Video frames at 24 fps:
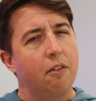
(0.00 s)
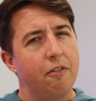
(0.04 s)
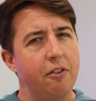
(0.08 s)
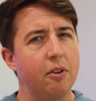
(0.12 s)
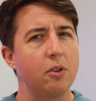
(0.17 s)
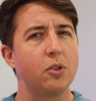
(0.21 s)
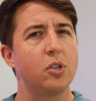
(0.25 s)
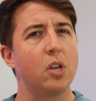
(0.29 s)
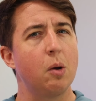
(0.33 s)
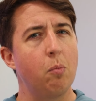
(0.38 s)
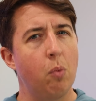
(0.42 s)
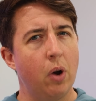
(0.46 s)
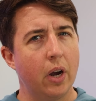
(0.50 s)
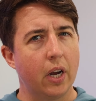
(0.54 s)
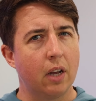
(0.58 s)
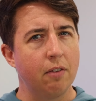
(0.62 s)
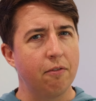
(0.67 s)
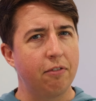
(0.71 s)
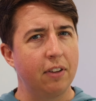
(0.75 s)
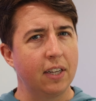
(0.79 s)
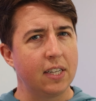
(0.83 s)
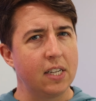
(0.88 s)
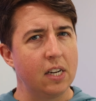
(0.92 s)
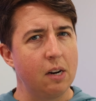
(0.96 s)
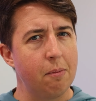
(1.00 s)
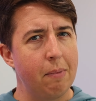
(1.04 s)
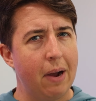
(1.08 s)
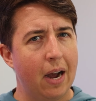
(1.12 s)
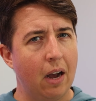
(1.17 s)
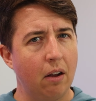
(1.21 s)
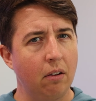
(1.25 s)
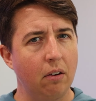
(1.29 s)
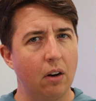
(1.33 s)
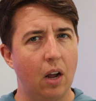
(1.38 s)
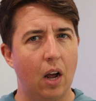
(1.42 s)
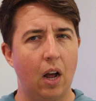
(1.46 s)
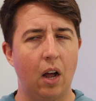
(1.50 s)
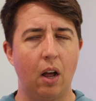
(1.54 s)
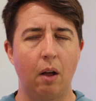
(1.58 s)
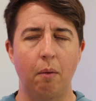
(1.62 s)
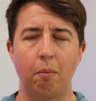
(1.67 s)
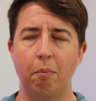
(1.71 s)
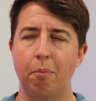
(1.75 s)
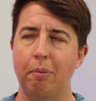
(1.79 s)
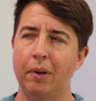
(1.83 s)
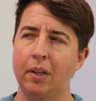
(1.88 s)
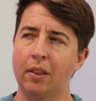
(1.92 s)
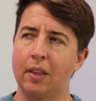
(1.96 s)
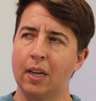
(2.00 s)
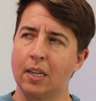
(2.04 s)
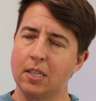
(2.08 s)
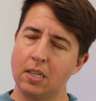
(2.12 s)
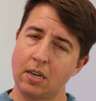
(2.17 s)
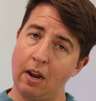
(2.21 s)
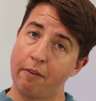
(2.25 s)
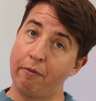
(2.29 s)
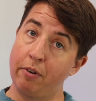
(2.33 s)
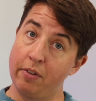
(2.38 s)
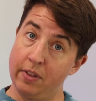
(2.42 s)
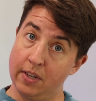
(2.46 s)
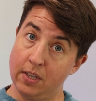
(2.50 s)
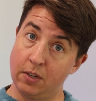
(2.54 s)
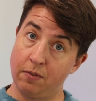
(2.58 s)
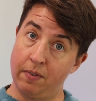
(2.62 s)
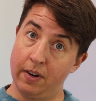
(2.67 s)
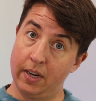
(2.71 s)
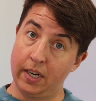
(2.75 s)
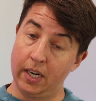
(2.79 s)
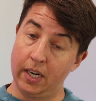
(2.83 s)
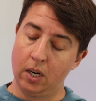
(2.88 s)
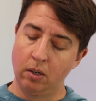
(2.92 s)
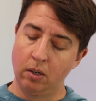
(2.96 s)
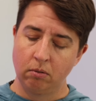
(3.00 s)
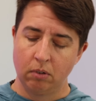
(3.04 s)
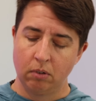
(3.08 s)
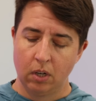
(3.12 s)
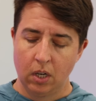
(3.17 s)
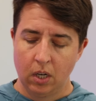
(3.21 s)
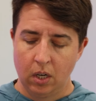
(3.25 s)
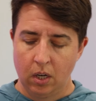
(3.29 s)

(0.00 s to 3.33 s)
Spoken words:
feel somewhat conflicted about, but that's not for this video.